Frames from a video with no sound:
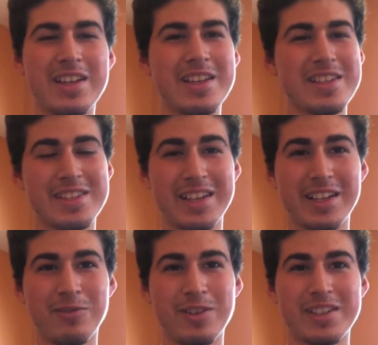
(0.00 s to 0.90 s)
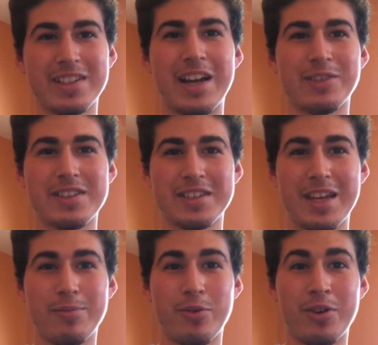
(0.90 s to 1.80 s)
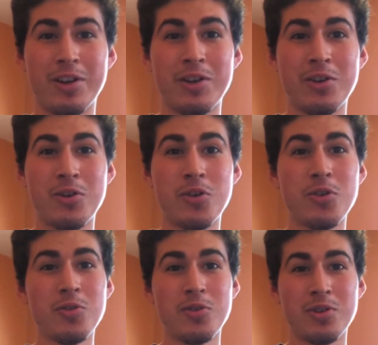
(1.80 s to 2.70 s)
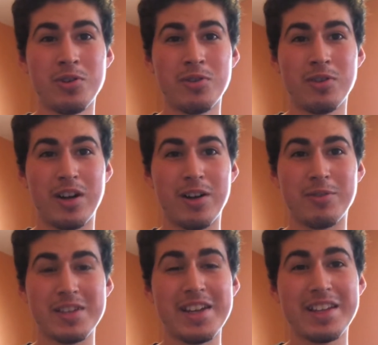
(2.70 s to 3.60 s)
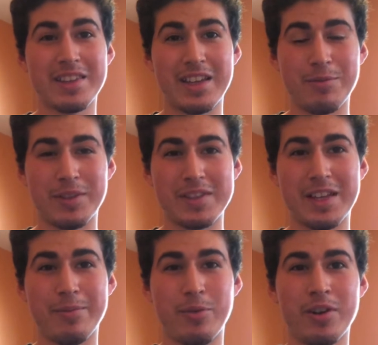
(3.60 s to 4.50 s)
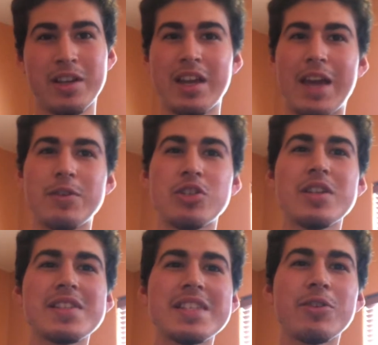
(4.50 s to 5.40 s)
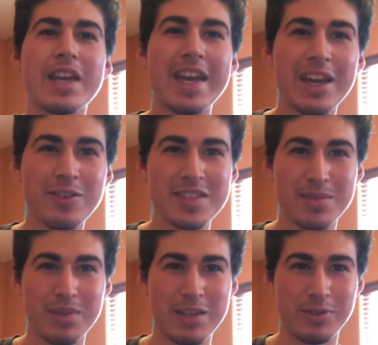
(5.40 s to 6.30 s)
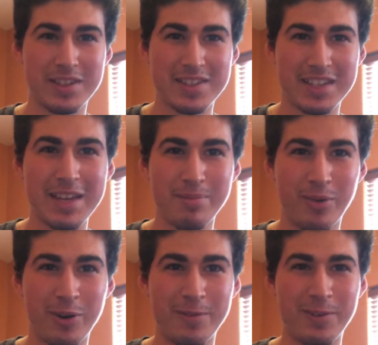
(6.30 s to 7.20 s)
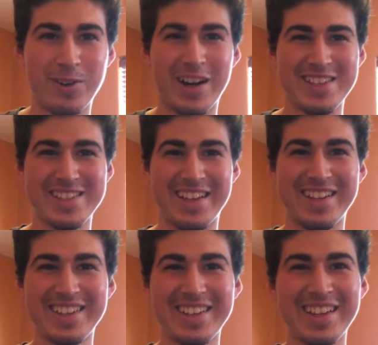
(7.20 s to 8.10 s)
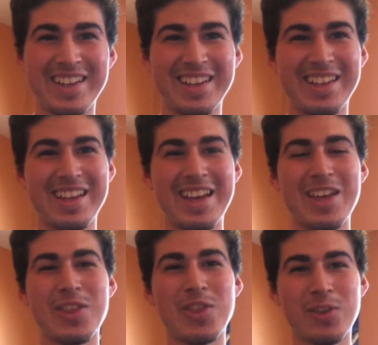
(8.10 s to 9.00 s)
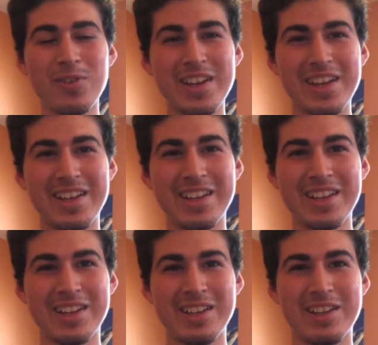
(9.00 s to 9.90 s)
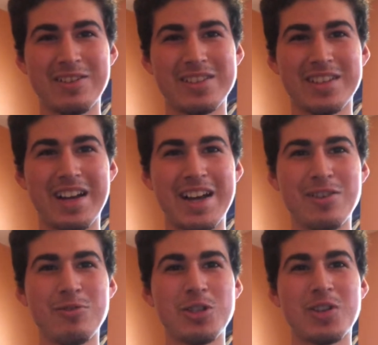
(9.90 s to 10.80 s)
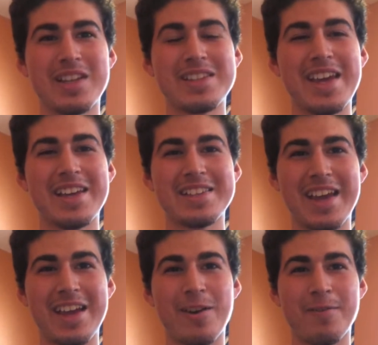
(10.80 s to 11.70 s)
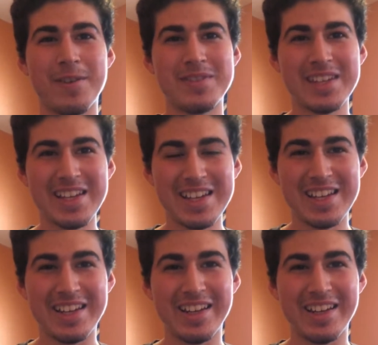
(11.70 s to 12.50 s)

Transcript: Second was a guy with a skateboard who was hitting him with a skateboard, in which you can still kill somebody with a skateboard, for Christ's sake. 3, it was the guy who was trying to take his AR-15.